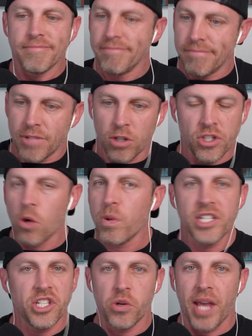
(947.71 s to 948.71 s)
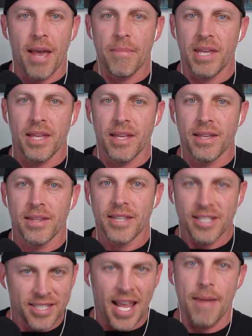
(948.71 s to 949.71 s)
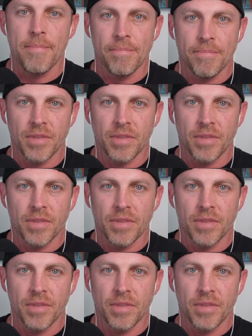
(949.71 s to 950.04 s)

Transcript: There's no reason you can't be the same.